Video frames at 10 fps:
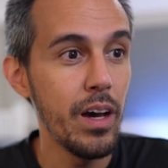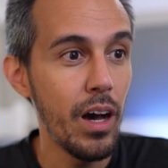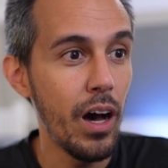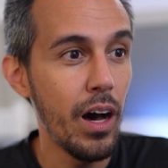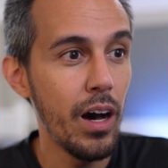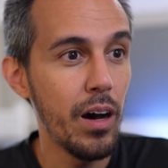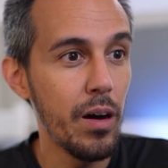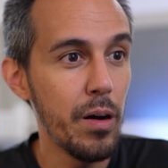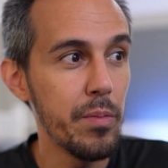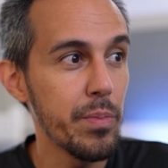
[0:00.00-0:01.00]

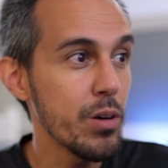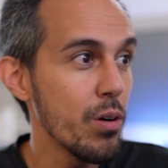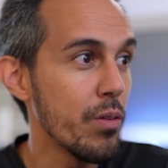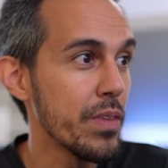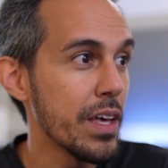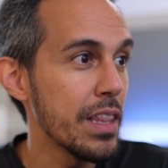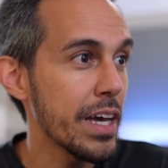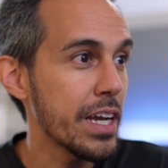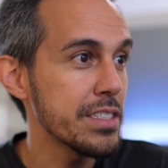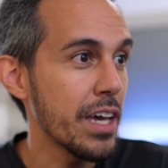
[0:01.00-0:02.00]
Um, but cool, like
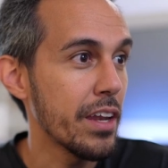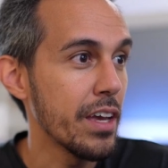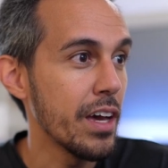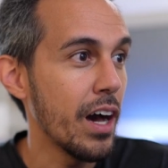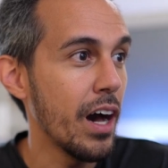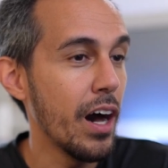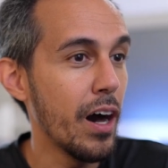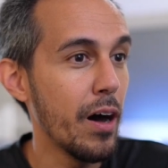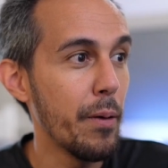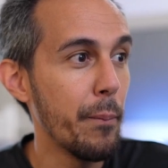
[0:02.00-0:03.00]
I said.
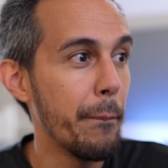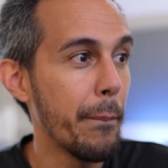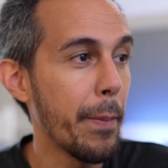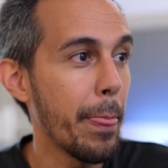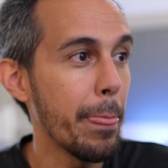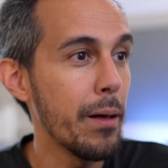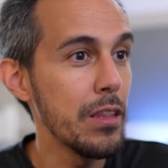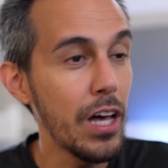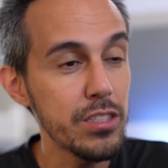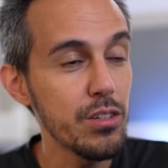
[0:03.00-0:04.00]
Um,
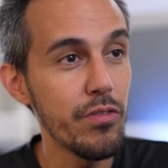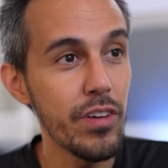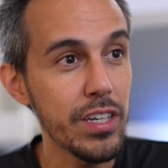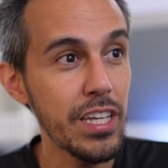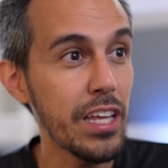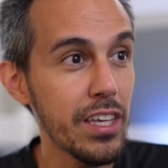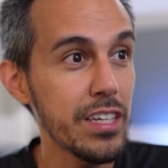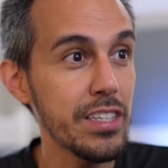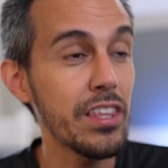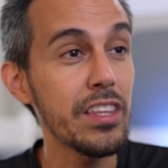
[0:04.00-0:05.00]
Lots of exciting things.
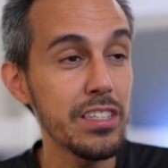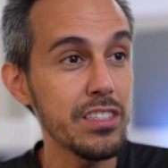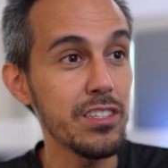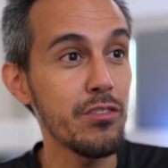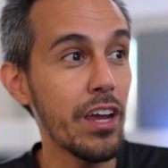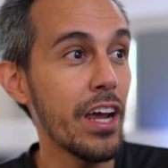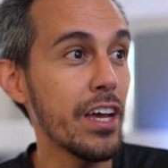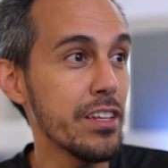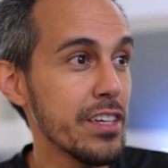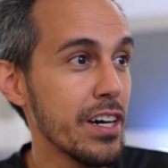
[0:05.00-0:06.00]
I think this is a great
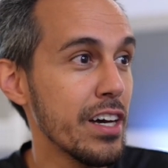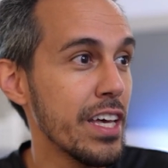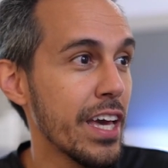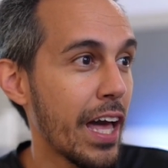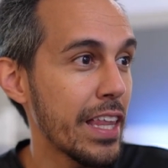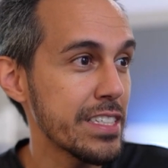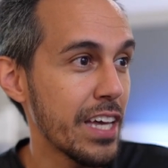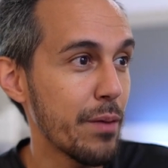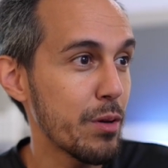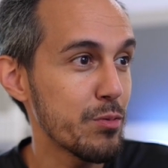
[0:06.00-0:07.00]
idea, and like I said,
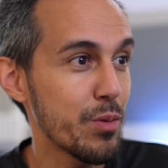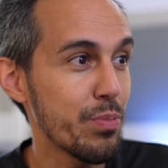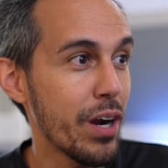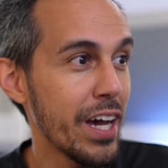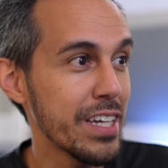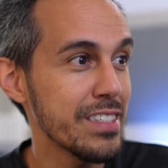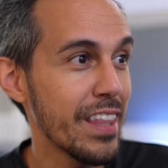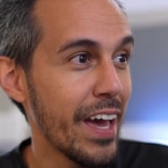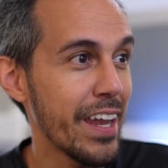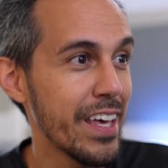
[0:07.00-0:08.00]
I'm not surprised
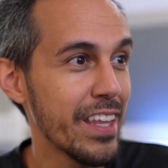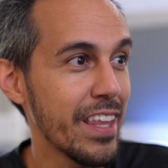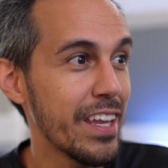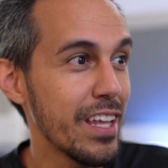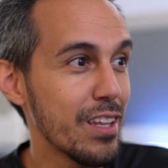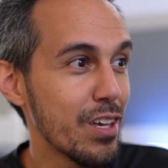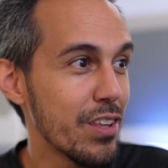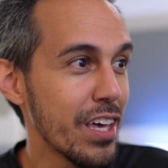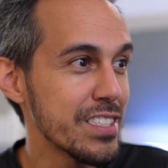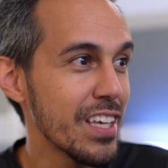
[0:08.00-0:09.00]
that they didn't do
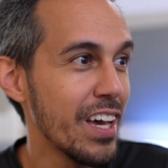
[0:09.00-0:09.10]
this.